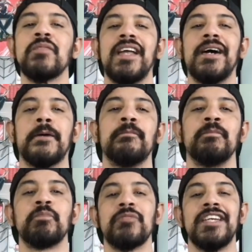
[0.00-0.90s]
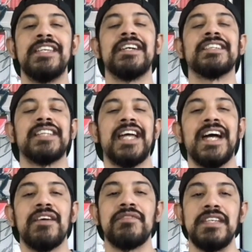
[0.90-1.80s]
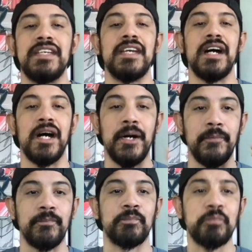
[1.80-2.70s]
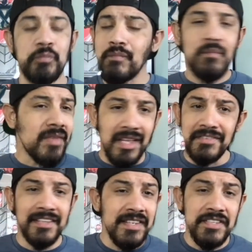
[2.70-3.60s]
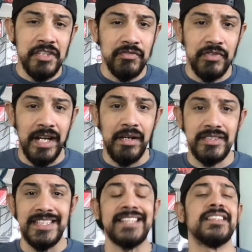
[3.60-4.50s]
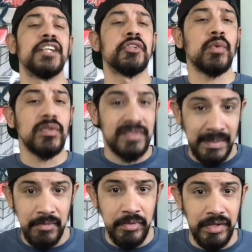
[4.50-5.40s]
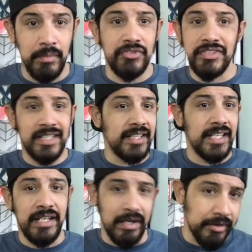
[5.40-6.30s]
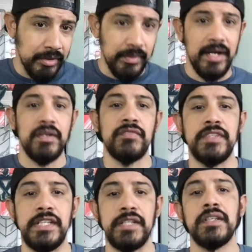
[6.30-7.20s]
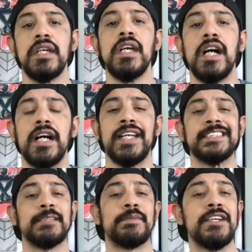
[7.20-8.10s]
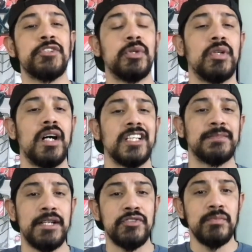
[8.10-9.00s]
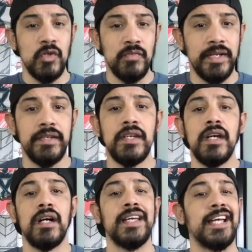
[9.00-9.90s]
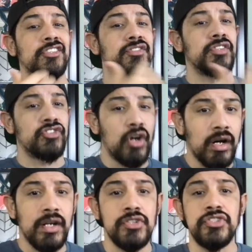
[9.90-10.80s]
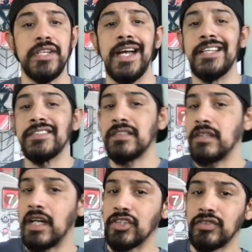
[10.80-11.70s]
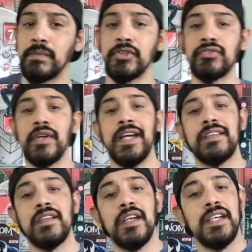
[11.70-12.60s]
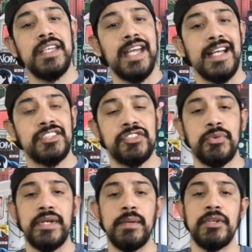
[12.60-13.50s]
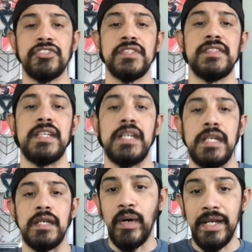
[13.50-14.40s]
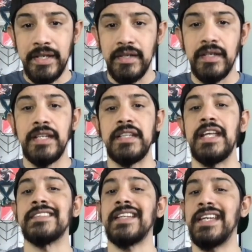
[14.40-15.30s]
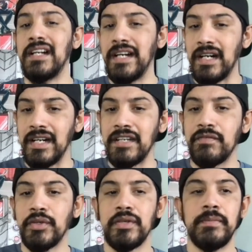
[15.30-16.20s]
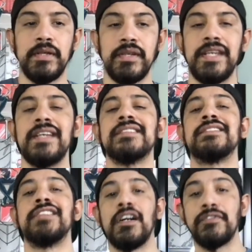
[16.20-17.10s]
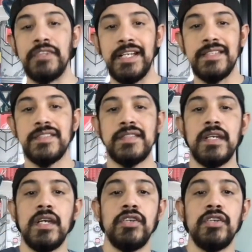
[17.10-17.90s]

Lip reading: Now, he does have the none of these are flyers. He has the Underworld team ability, which you can get carried around if needed. He has a special movement. He has charge. He has super strength. He has 3, which is the quake, and then he has invulnerability, toughness.